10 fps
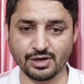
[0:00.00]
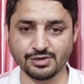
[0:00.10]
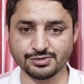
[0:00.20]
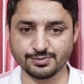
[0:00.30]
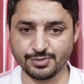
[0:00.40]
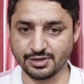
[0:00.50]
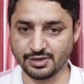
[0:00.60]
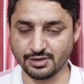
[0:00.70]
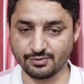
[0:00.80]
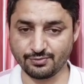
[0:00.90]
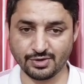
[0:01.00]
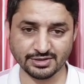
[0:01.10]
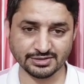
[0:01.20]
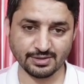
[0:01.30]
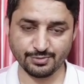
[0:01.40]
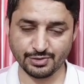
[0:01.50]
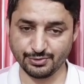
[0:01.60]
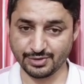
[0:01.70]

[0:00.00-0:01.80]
IELTS speaking. For example,